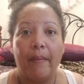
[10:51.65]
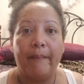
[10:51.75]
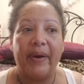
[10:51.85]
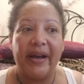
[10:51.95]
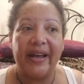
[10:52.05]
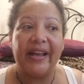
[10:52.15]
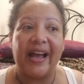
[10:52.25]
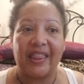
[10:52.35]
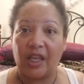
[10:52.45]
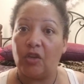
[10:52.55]
but
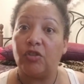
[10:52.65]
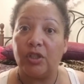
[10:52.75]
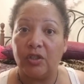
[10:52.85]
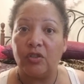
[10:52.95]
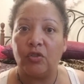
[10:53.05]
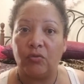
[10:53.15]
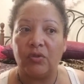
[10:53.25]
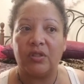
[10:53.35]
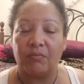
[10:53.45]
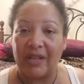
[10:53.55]
i think you should do
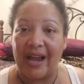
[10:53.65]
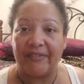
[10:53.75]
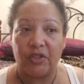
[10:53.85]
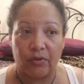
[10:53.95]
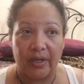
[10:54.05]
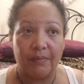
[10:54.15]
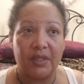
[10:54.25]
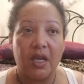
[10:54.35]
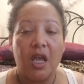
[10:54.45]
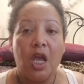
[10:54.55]
some live streams
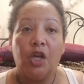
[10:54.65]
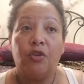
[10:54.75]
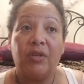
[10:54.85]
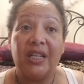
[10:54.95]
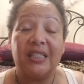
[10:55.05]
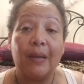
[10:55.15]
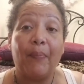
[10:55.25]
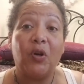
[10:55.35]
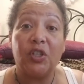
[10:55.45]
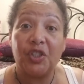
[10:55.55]
you need to
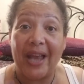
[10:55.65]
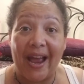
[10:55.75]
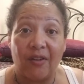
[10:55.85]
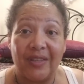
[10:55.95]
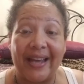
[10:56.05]
push out.